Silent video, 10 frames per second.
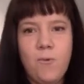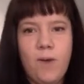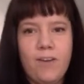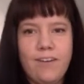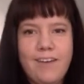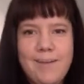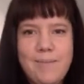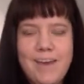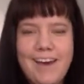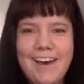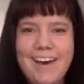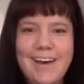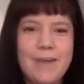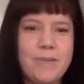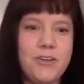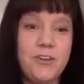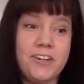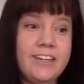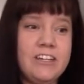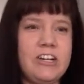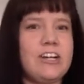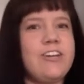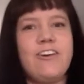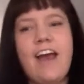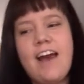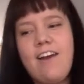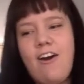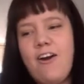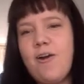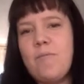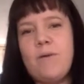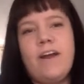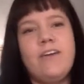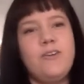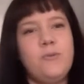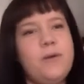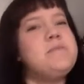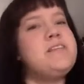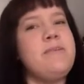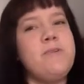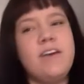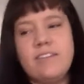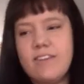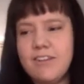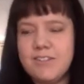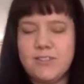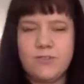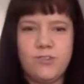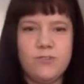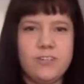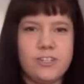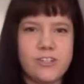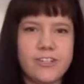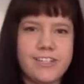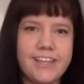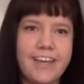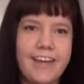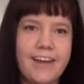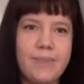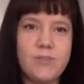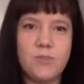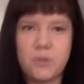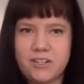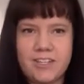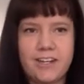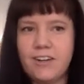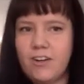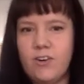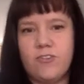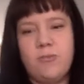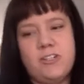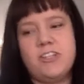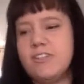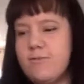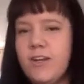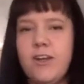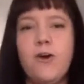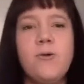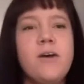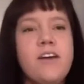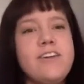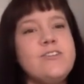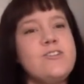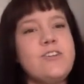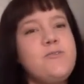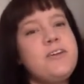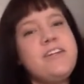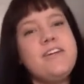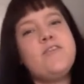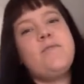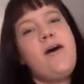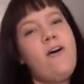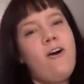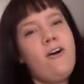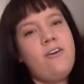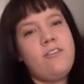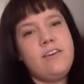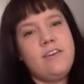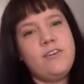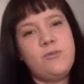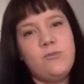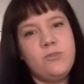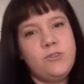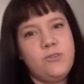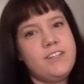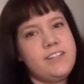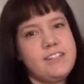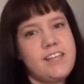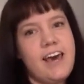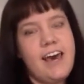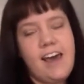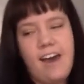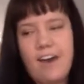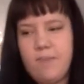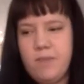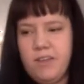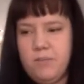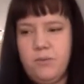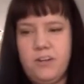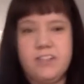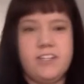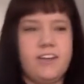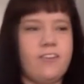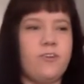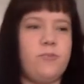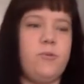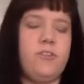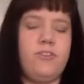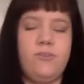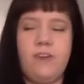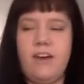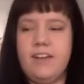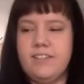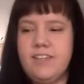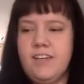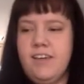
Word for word: Welcome. Um, you're here. You're at our brand new website with tons of new features, and I'm super excited you're watching this video so that you can hear about all the cool new things that I've been putting together with you guys.